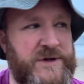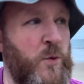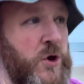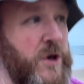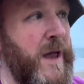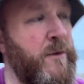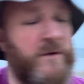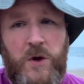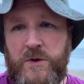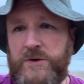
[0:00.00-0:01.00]
And what you get with
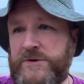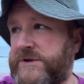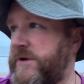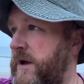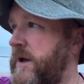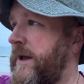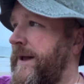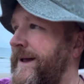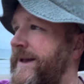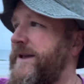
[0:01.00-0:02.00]
locals
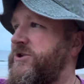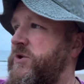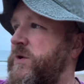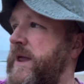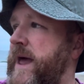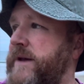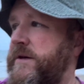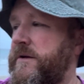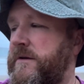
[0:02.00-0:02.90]
is you get